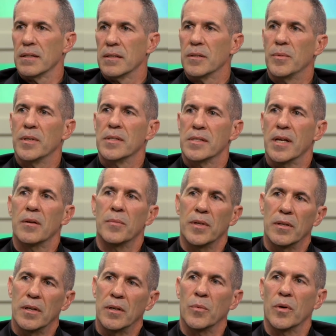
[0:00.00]
to be, instead of
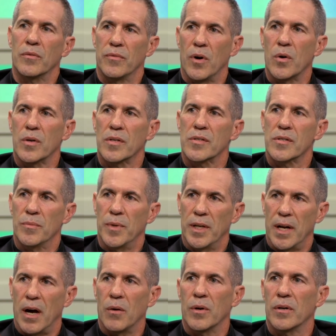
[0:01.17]
being inward focused, to
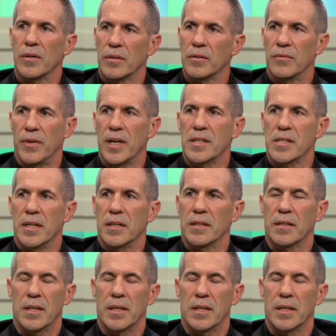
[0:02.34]
being outward facing.